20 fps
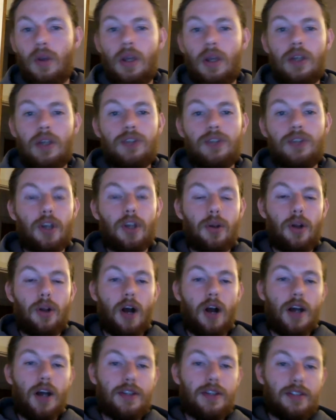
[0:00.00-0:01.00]
So
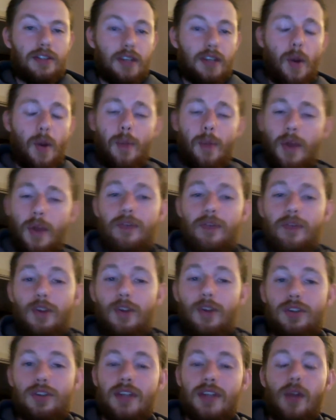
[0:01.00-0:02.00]
guys, I'm not having a
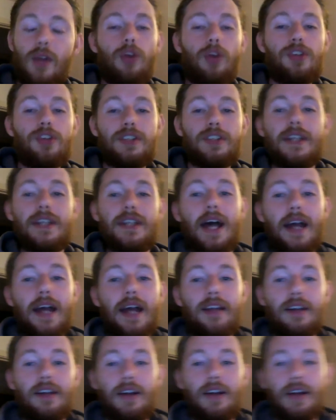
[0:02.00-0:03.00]
good technology today,
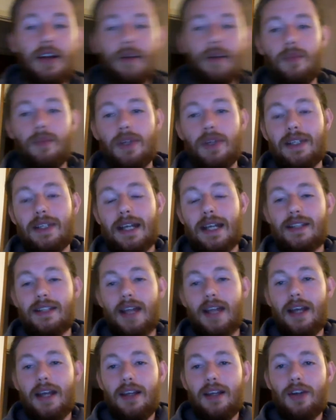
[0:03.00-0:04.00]
day
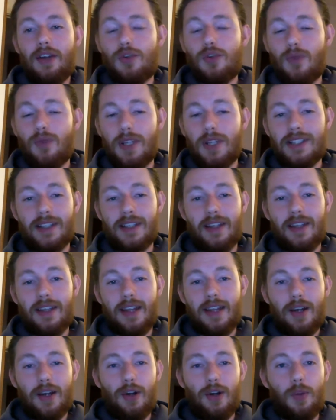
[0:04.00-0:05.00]
today. I shouldn't really say
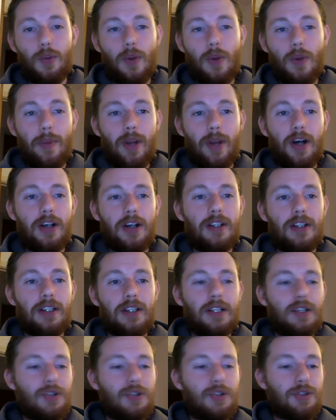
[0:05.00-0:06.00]
that on a webinar,
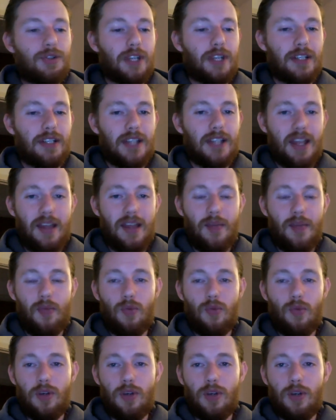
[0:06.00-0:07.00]
just in case
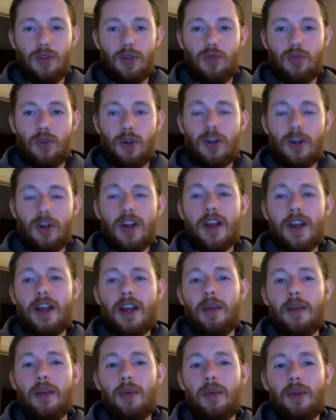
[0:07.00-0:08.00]
anything goes wrong,
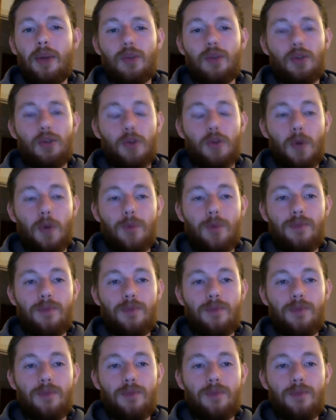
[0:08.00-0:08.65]
but I'm sure it won't.